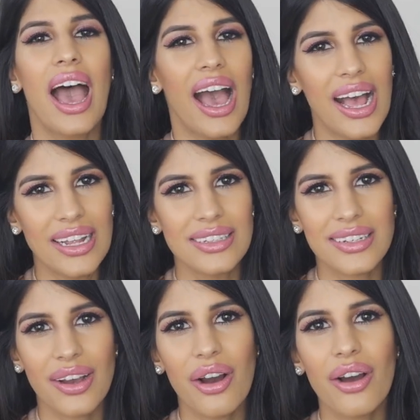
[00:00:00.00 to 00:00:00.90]
And
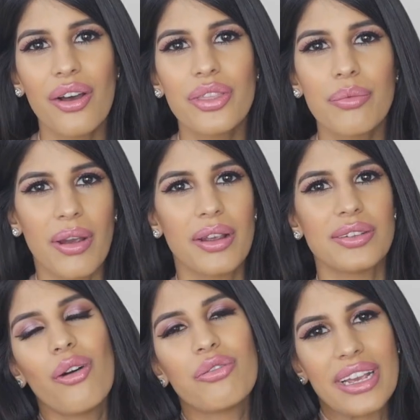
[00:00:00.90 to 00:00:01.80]
the
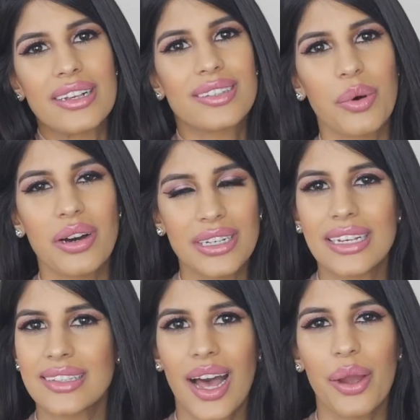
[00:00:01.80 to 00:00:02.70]
most obvious one
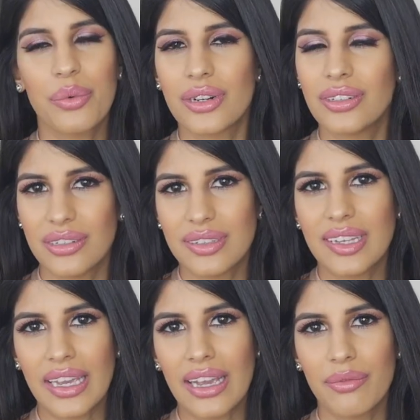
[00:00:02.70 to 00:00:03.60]
is that I want to do
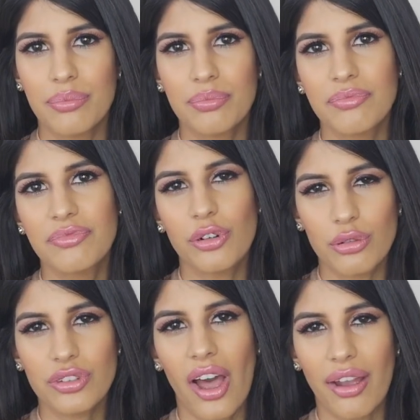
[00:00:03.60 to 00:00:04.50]
singing
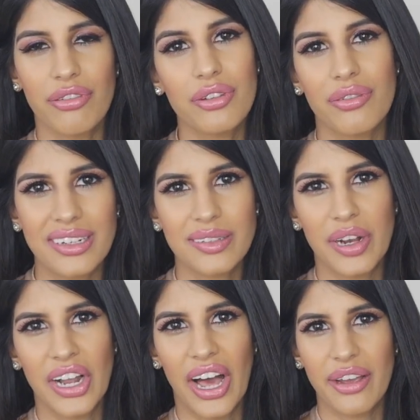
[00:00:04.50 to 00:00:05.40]
full-time for the rest of
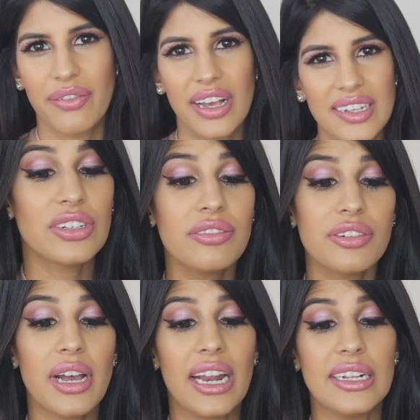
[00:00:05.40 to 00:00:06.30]
my life. Do you
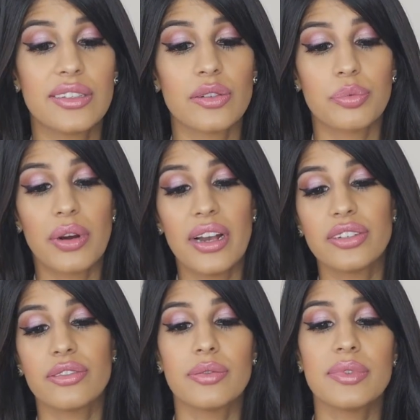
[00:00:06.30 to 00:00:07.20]
feel any sort of
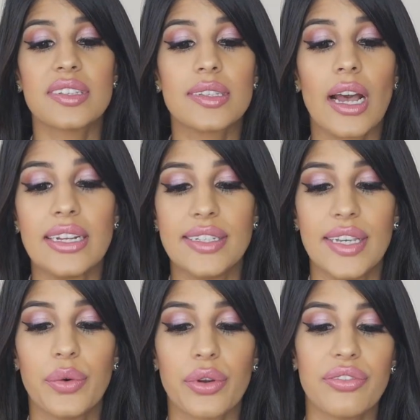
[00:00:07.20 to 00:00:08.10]
pressure from
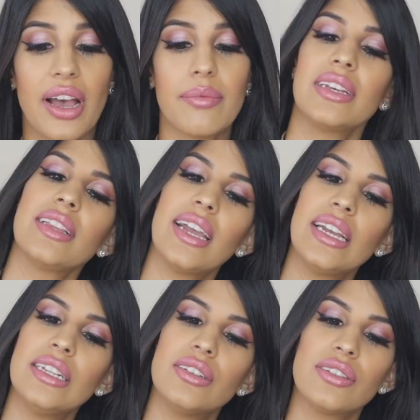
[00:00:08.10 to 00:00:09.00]
society or your family that
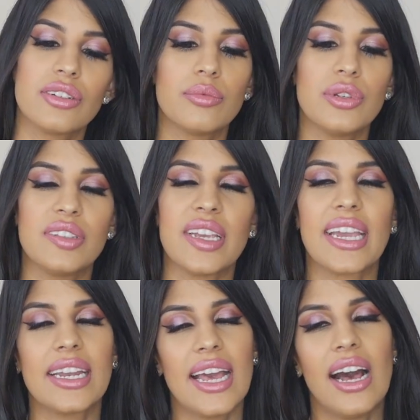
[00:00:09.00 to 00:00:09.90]
hinders your music,
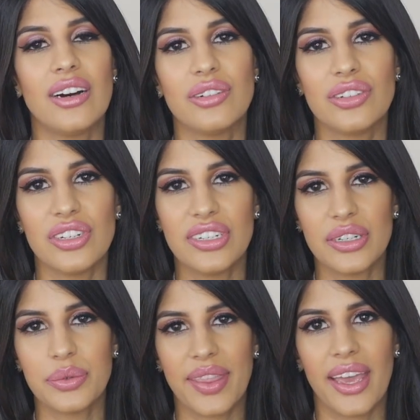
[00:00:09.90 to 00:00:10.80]
and how do you
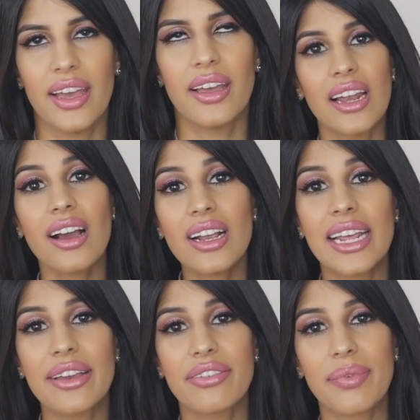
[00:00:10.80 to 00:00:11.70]
deal with it?
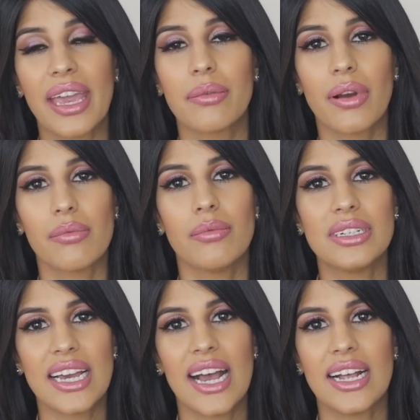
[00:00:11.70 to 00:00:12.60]
Luckily for me, my mum
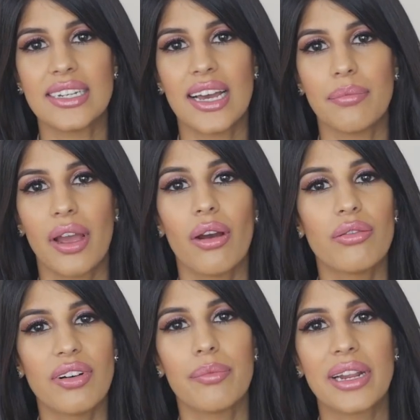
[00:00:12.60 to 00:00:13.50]
and dad and my whole
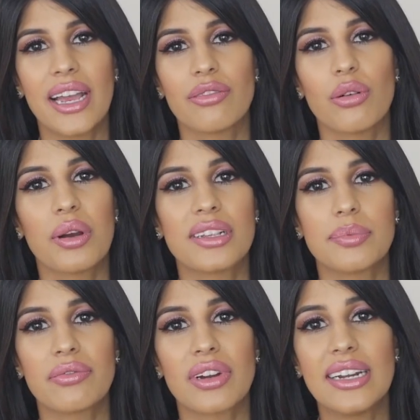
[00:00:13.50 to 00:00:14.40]
family have always
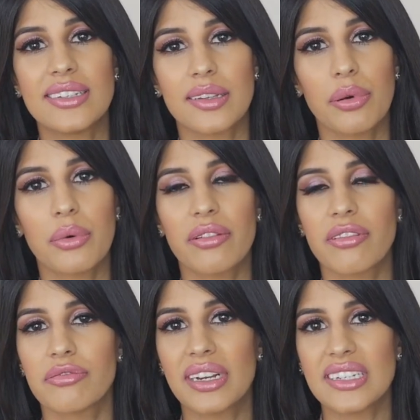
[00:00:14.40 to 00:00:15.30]
been really supportive
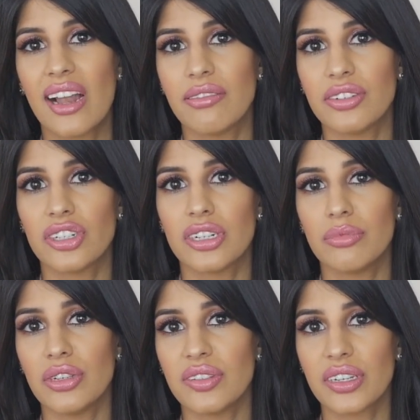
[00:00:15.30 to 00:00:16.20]
of my television and
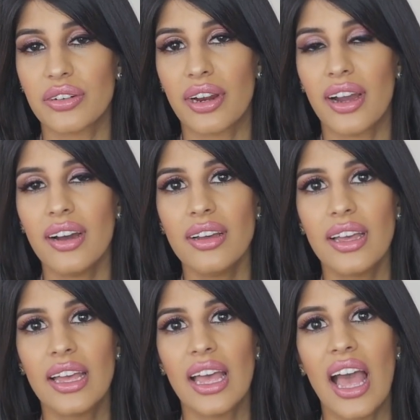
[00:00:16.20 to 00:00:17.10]
music career,
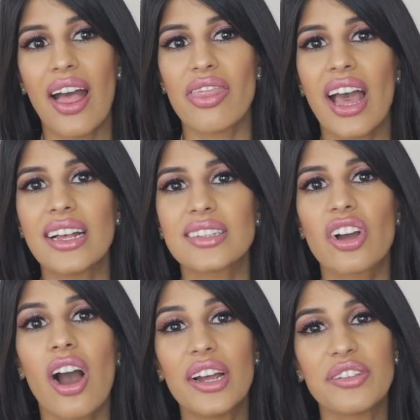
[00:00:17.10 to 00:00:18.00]
and that's
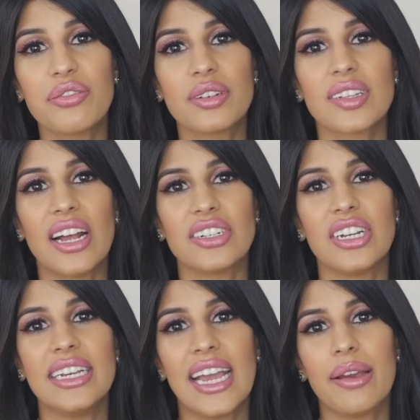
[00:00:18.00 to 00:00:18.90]
kind of what's
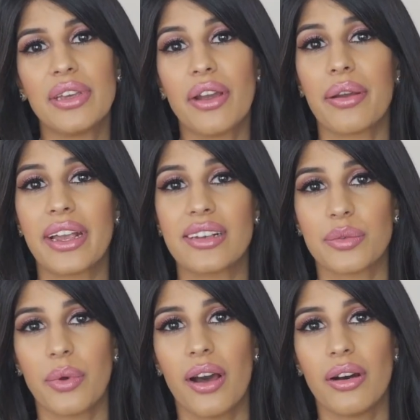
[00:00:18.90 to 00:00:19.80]
actually kept me going as
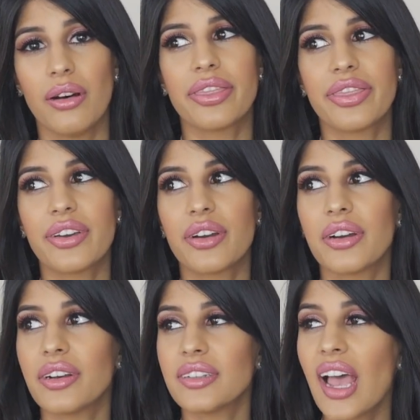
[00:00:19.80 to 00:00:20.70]
well.
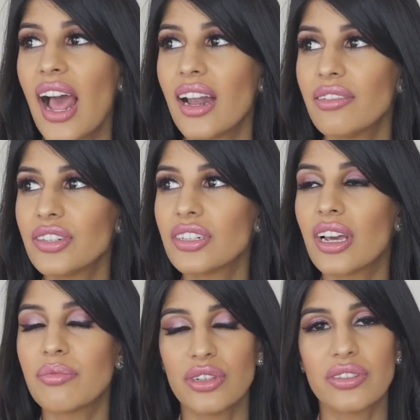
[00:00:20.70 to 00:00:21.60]
The television
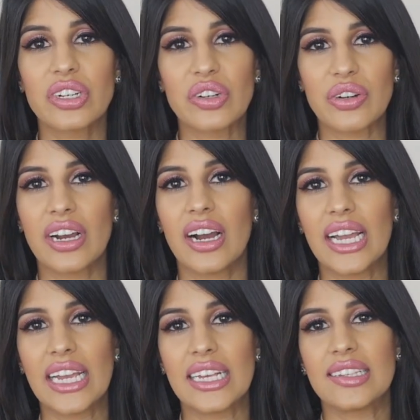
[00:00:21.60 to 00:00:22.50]
and music career
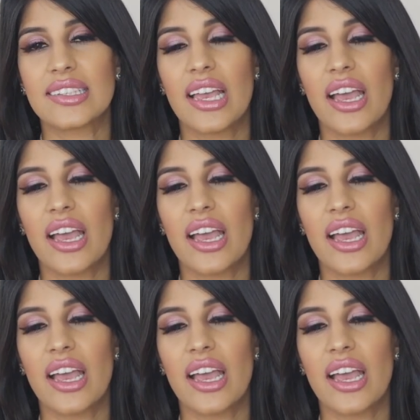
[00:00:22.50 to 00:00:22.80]
is